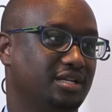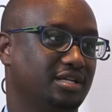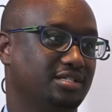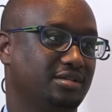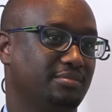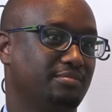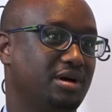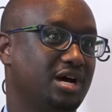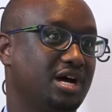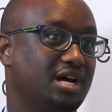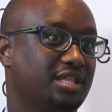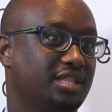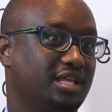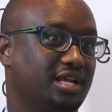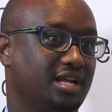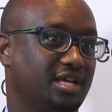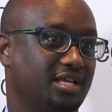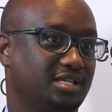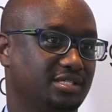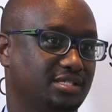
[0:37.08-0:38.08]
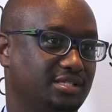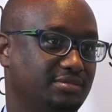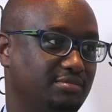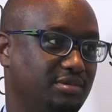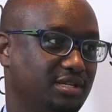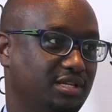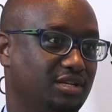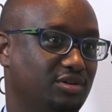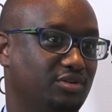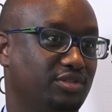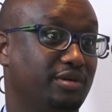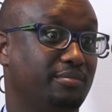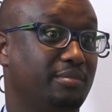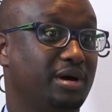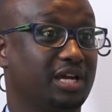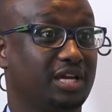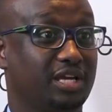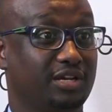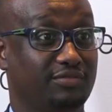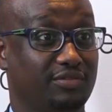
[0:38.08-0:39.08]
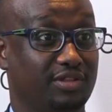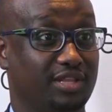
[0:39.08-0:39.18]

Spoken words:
As a bank that has been on the market